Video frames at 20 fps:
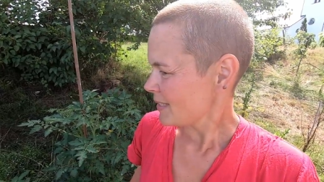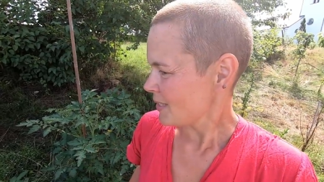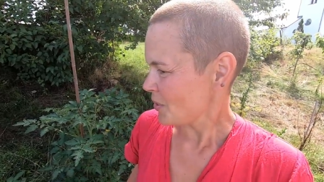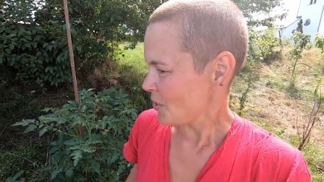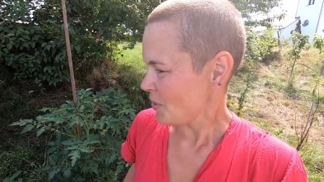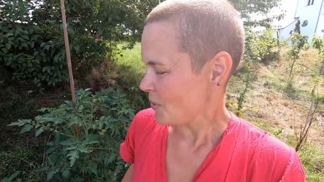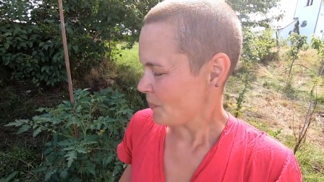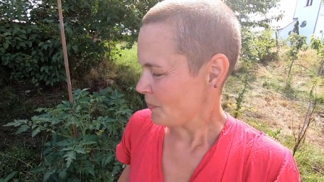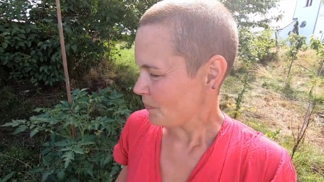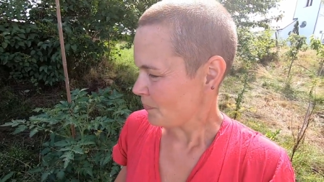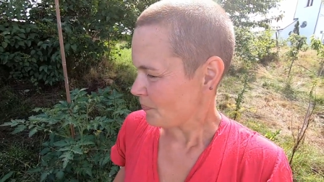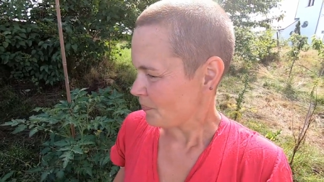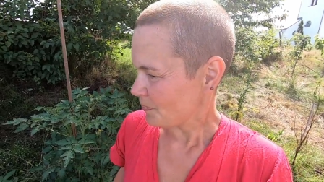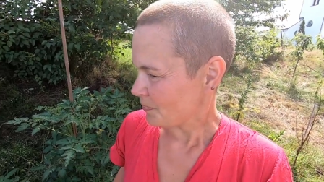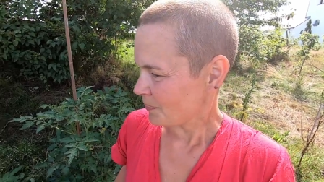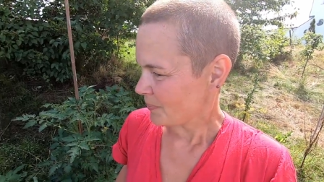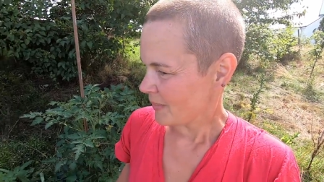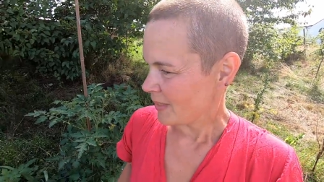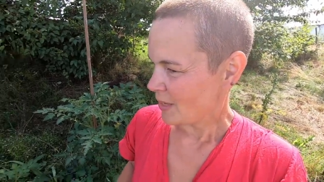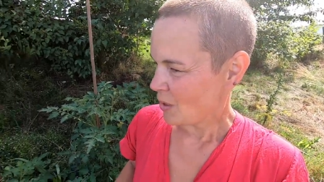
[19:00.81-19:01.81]
so
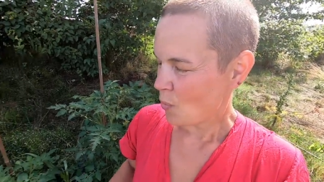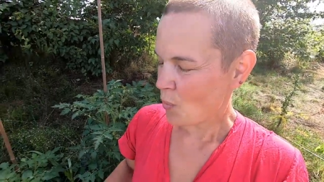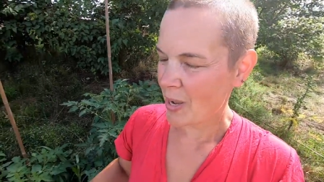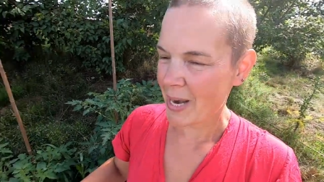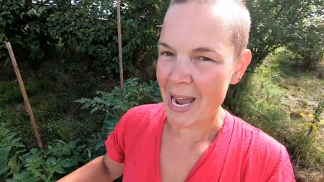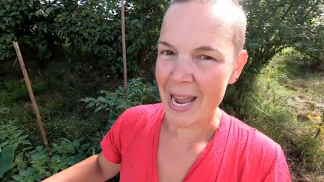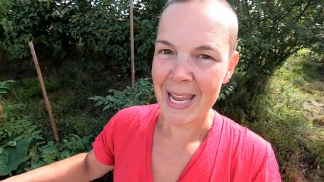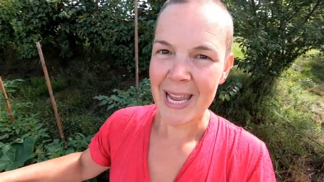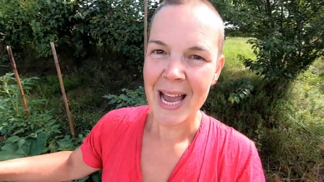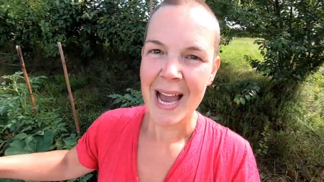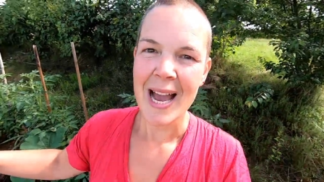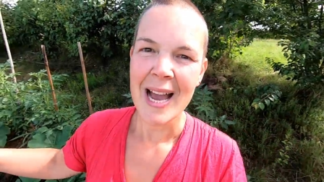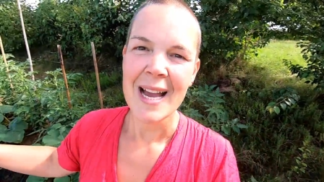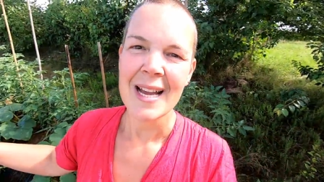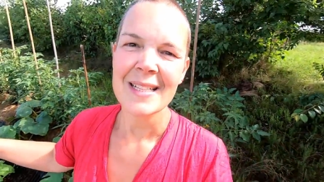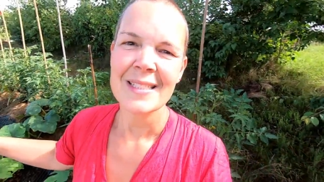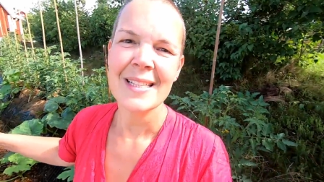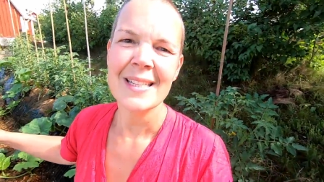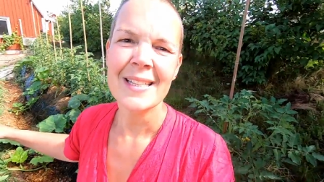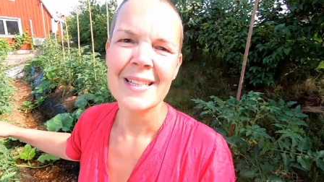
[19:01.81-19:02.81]
when i
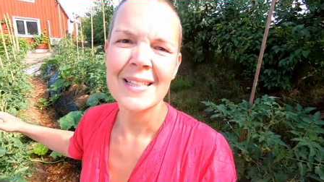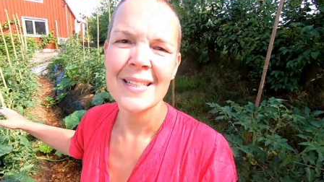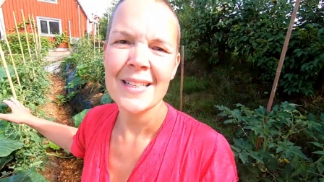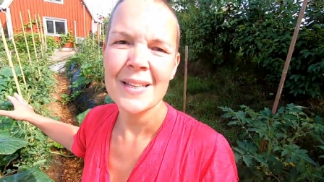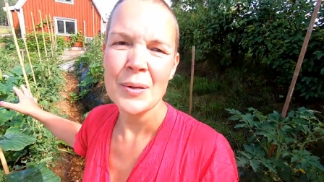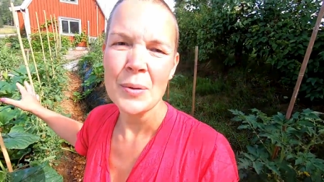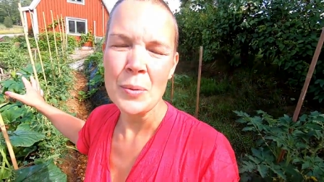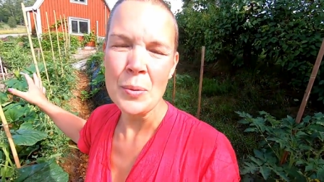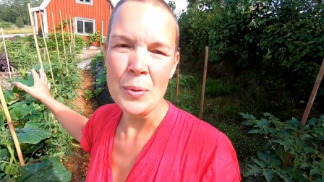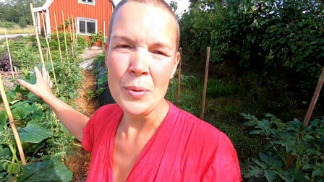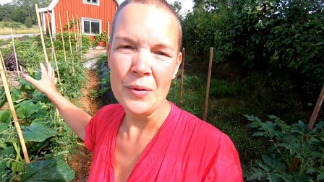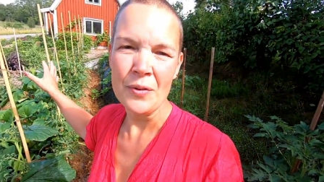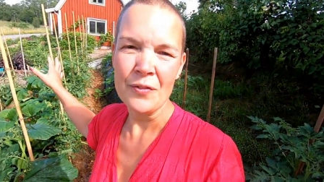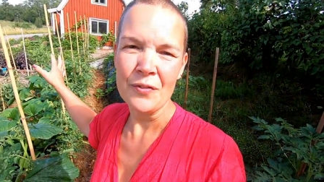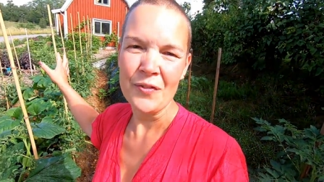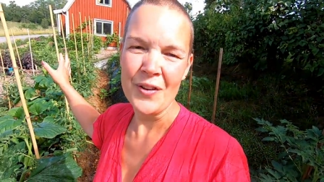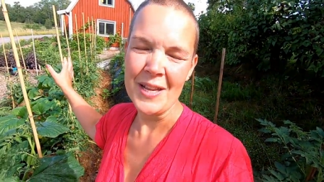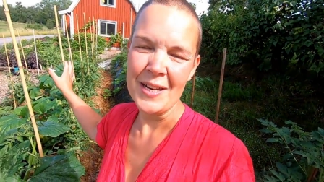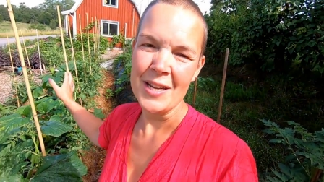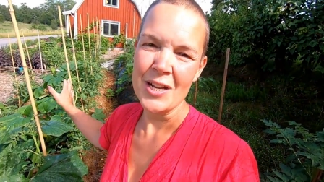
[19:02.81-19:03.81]
had
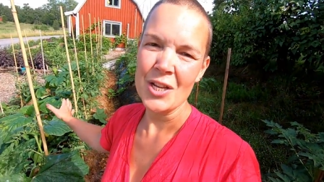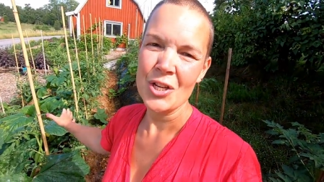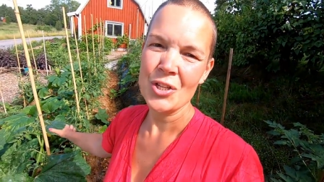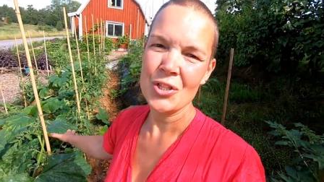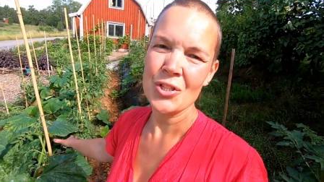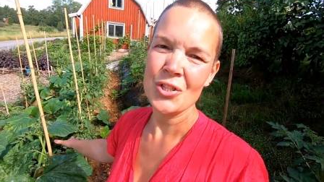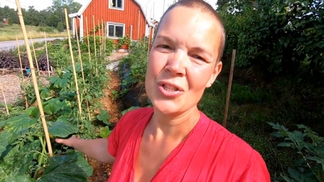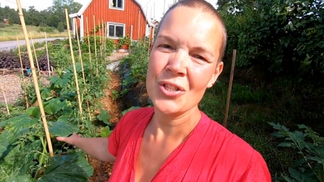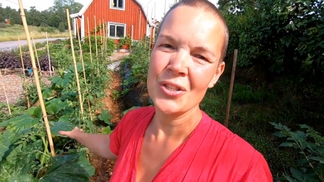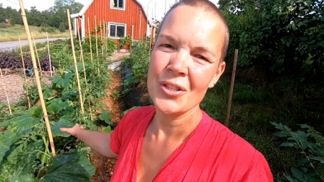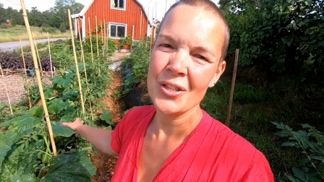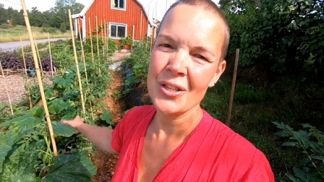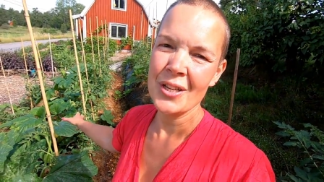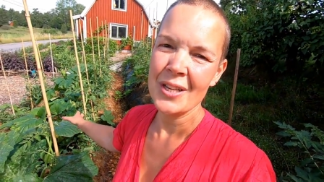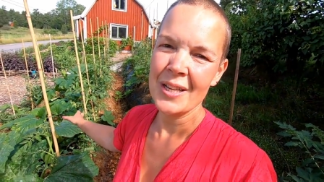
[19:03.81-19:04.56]
finished